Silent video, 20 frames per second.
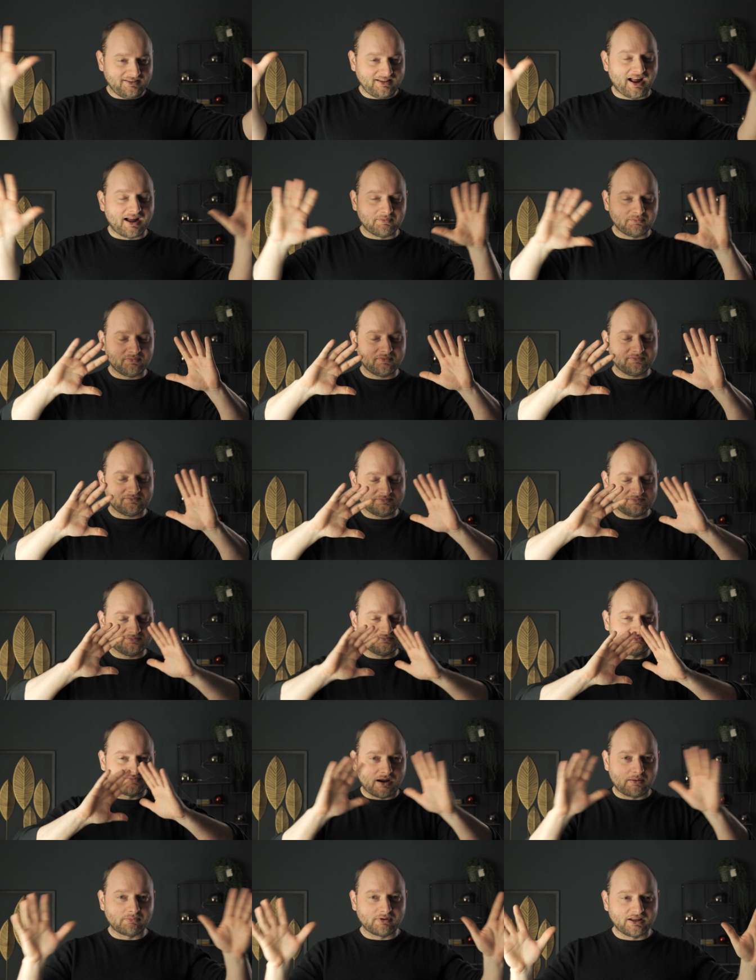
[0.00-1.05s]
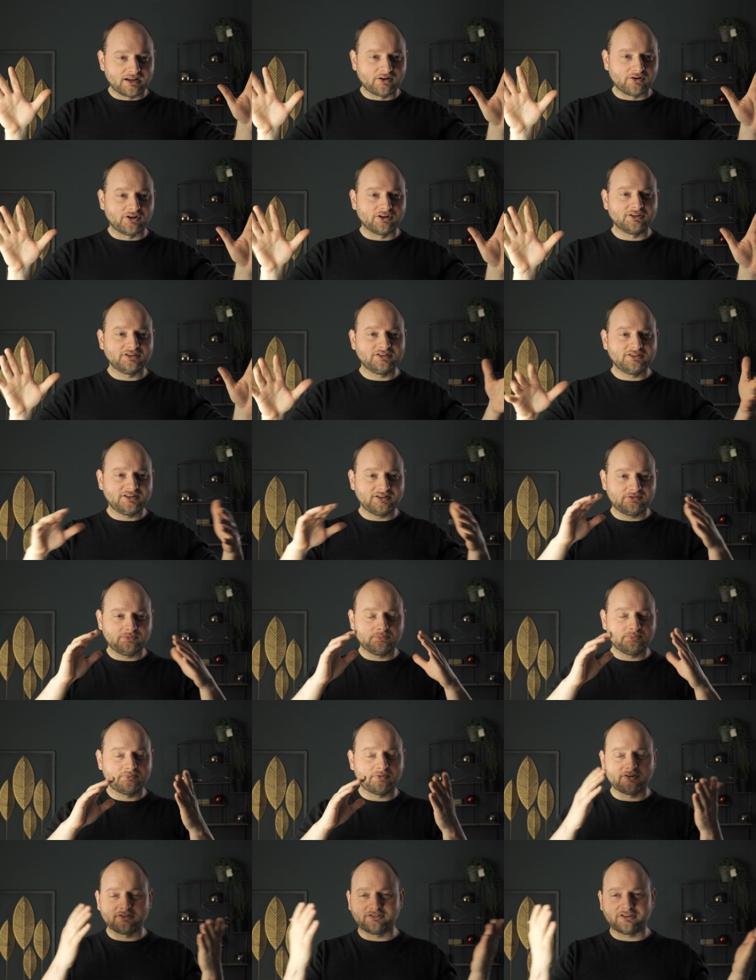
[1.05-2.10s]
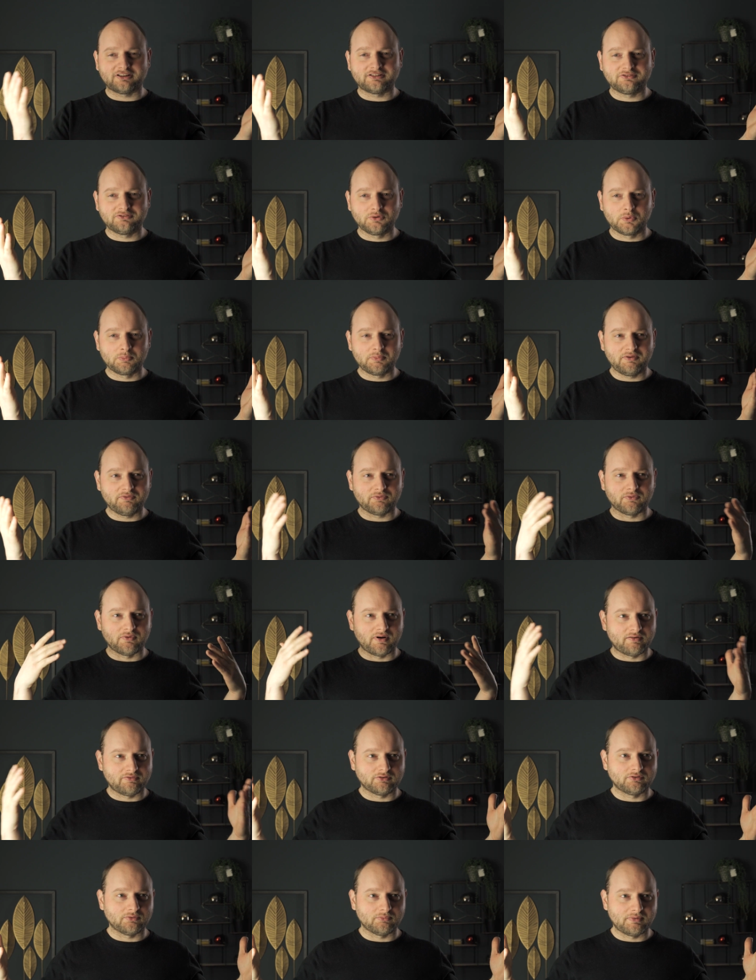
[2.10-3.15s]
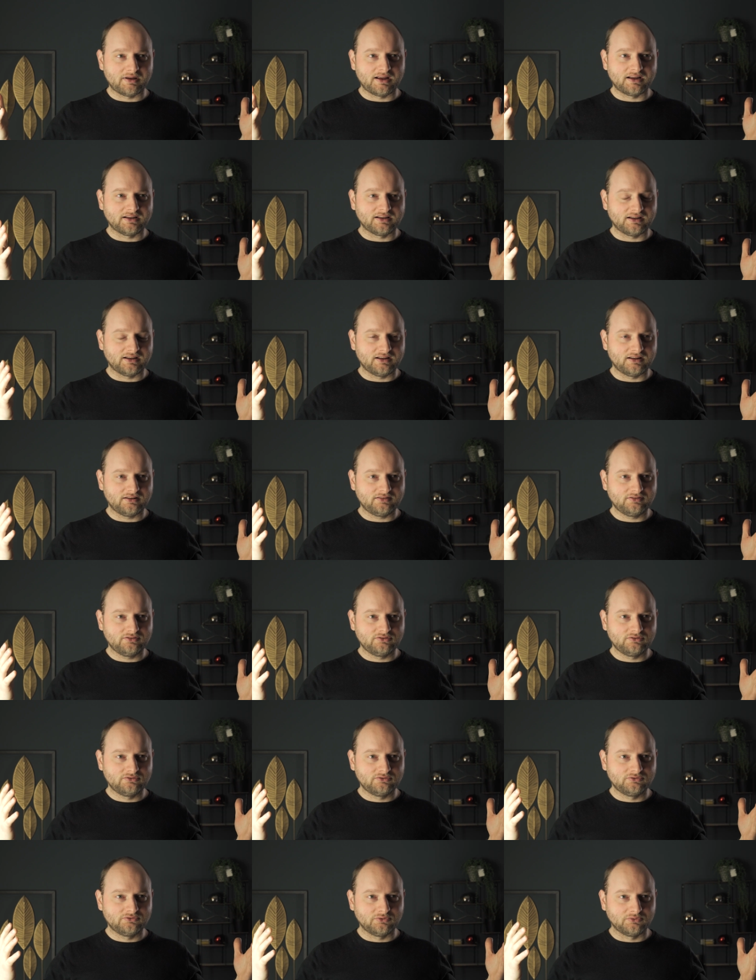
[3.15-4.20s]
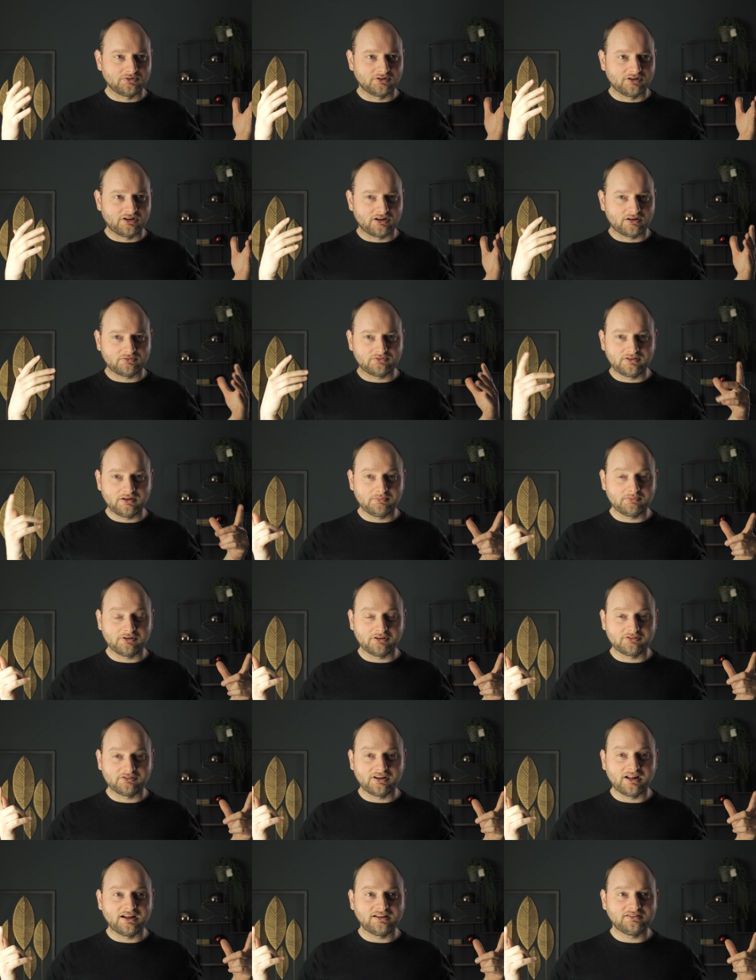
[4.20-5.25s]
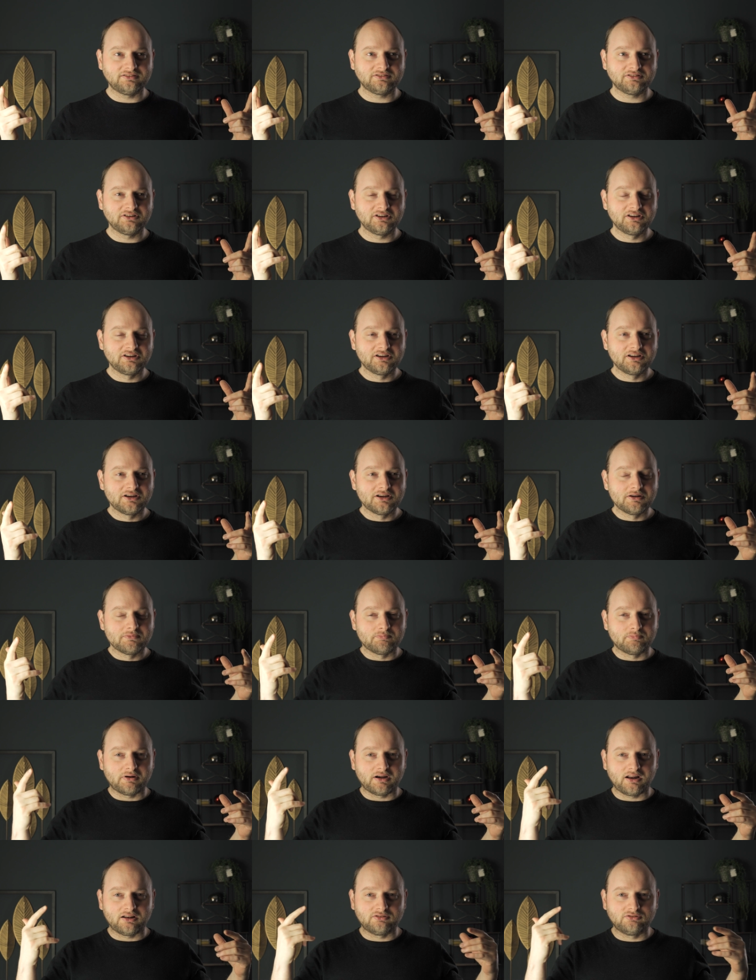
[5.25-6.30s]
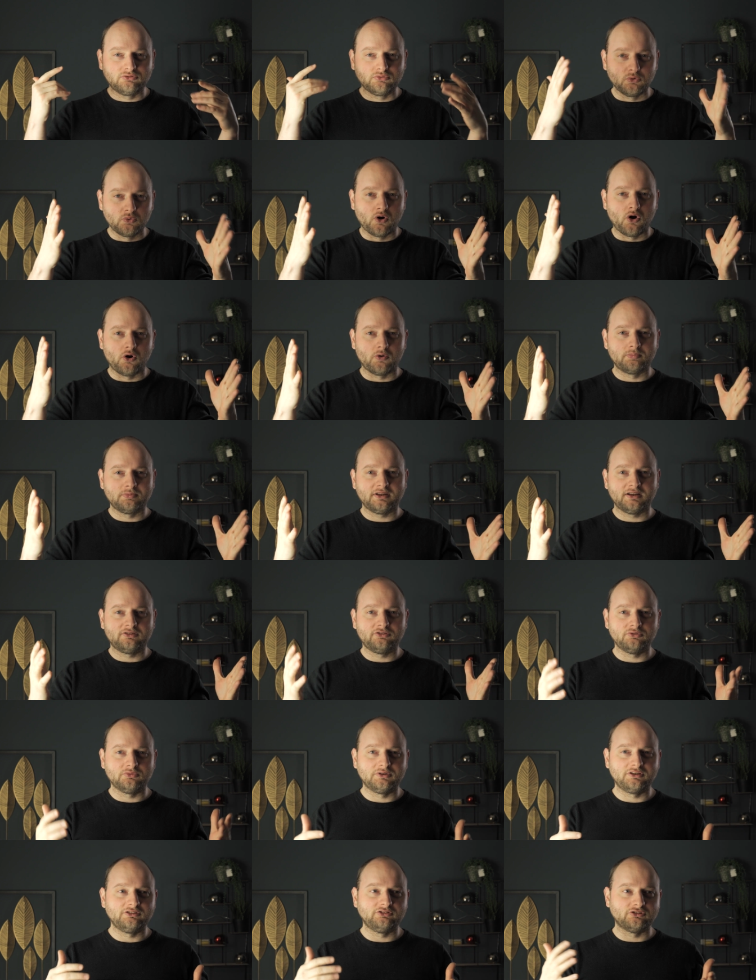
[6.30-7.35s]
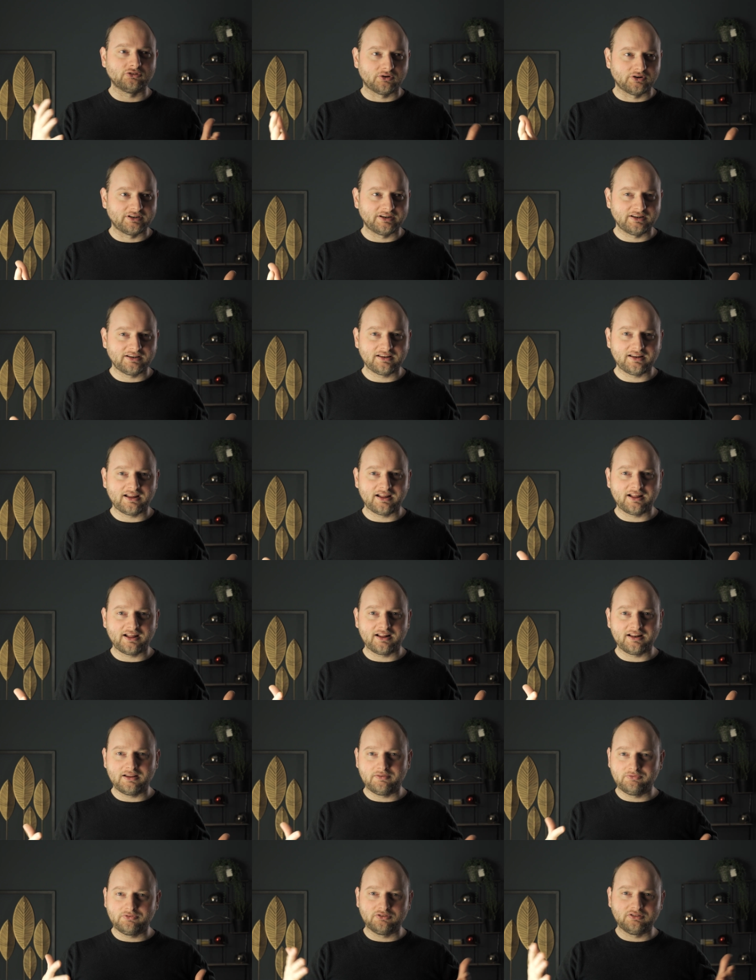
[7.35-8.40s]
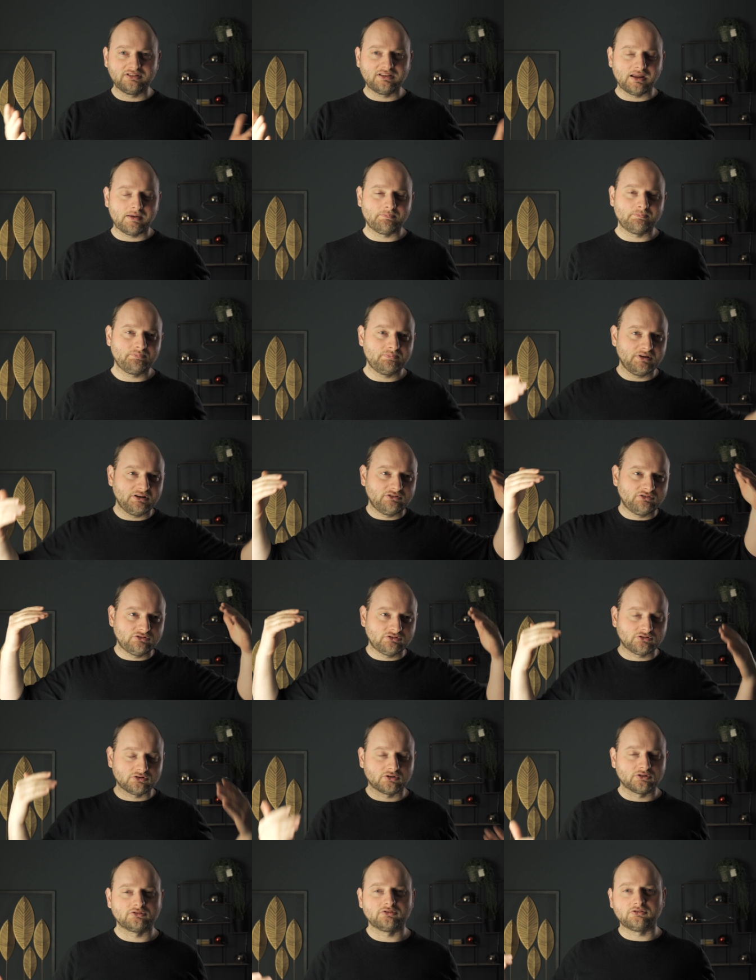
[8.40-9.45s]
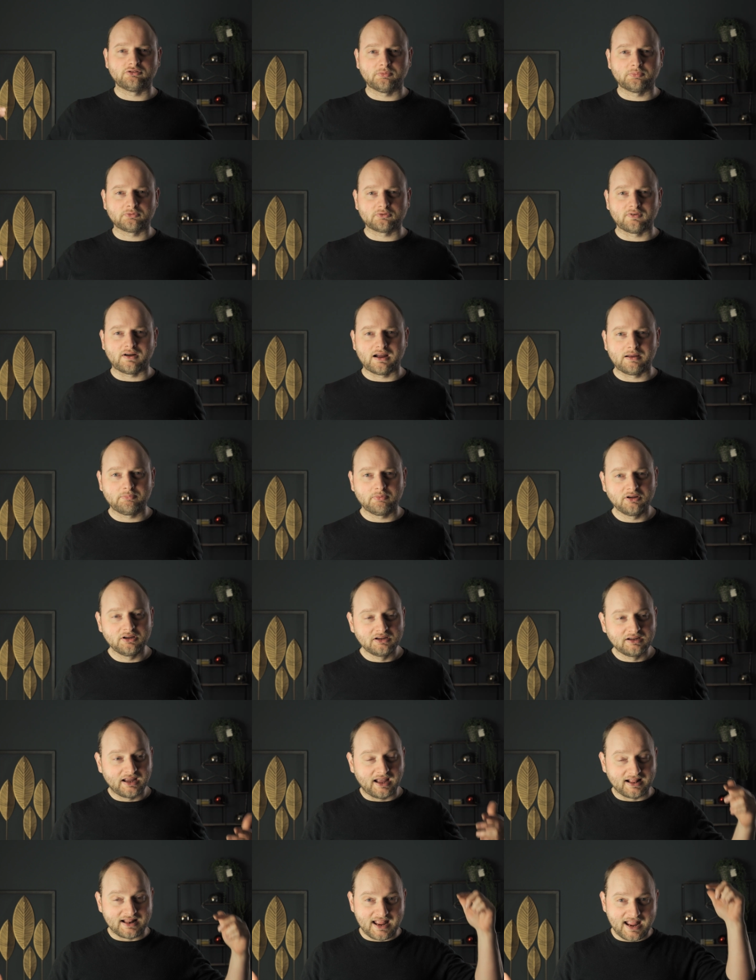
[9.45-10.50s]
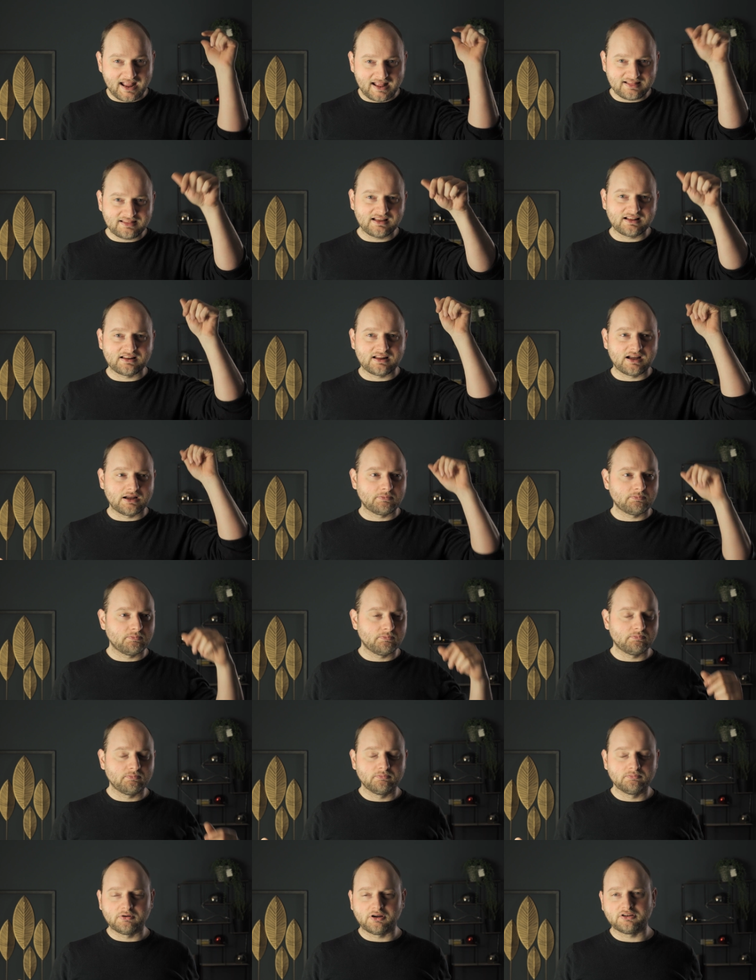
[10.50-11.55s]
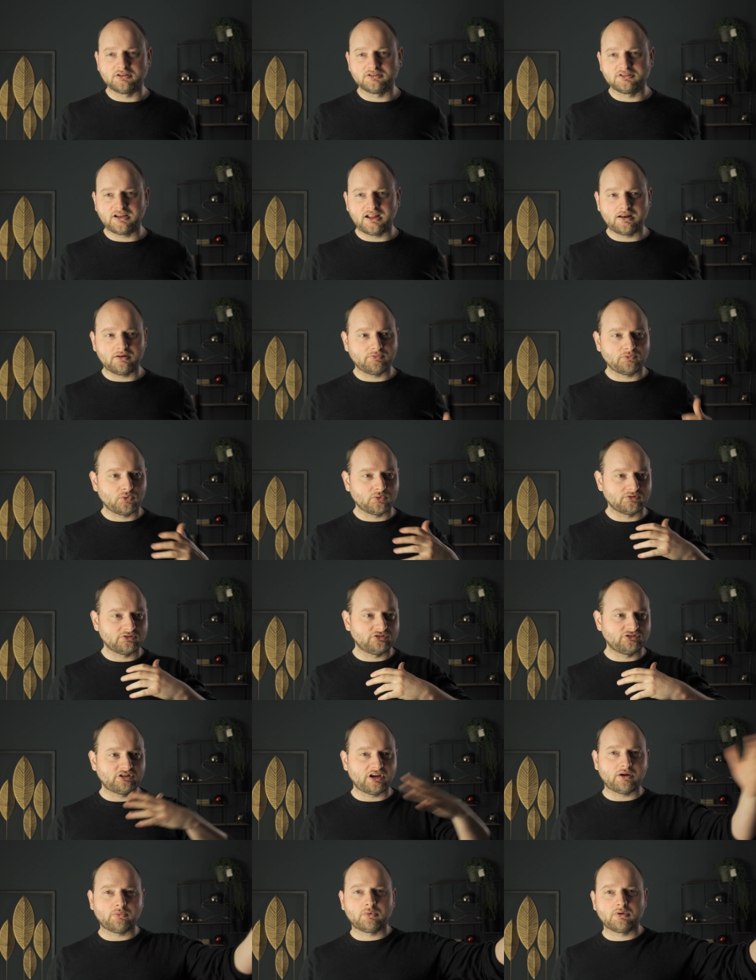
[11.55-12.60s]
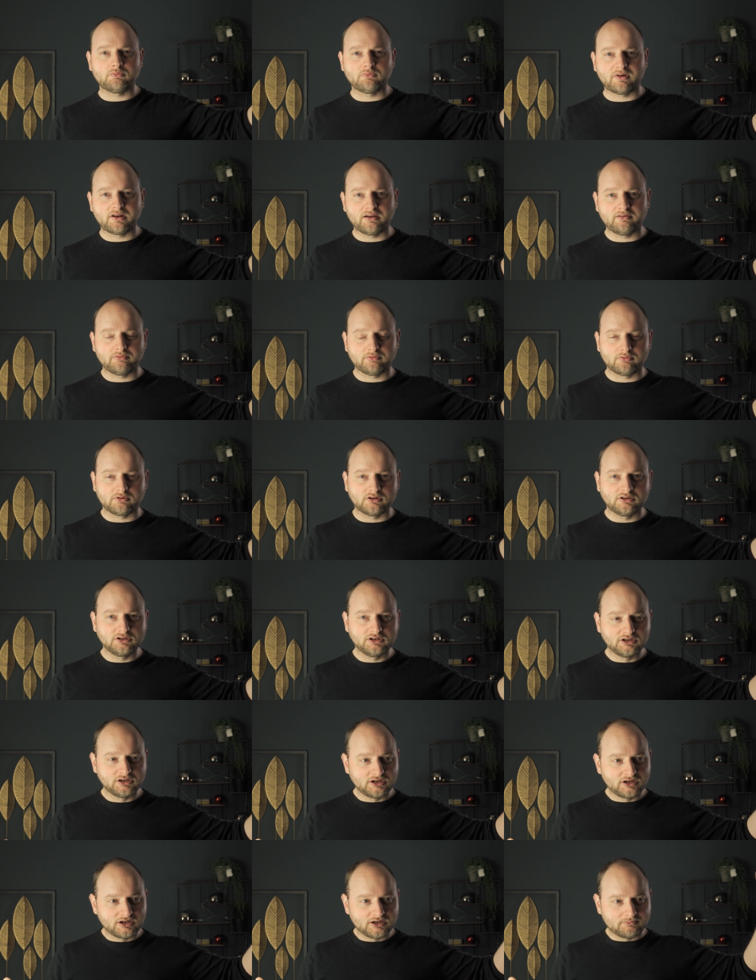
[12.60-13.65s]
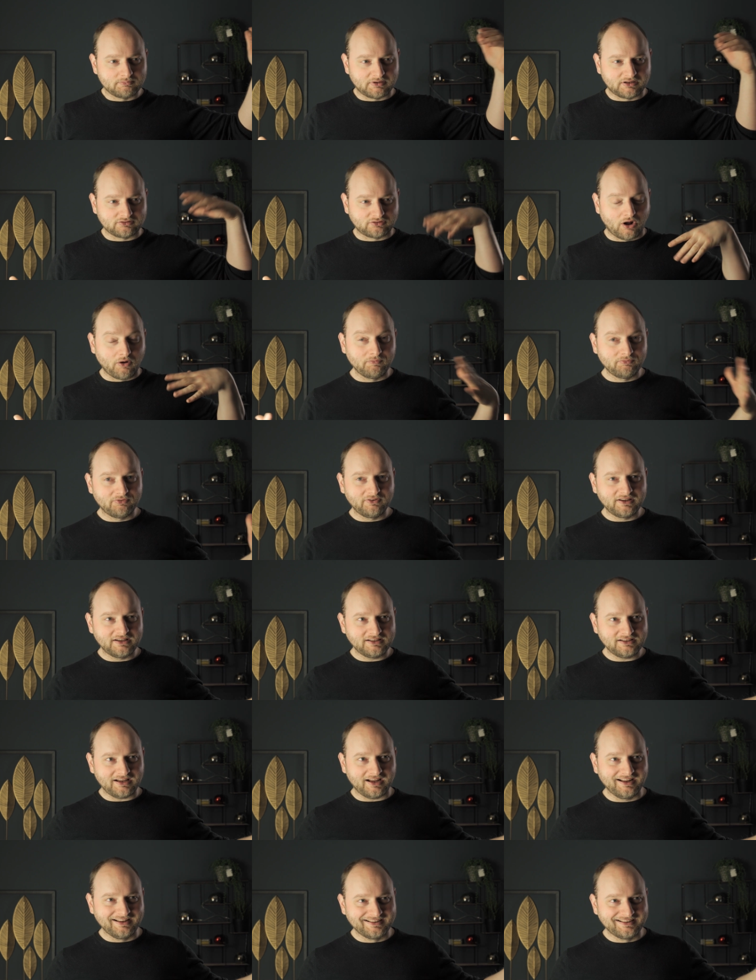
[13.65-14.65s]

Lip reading: I'm rambling on. This project took me forever to make. It took a lot of sleepless nights, but I do hope that you enjoyed it. And if you did, be sure to subscribe and hit that like button, and of course share it with everyone, because hopefully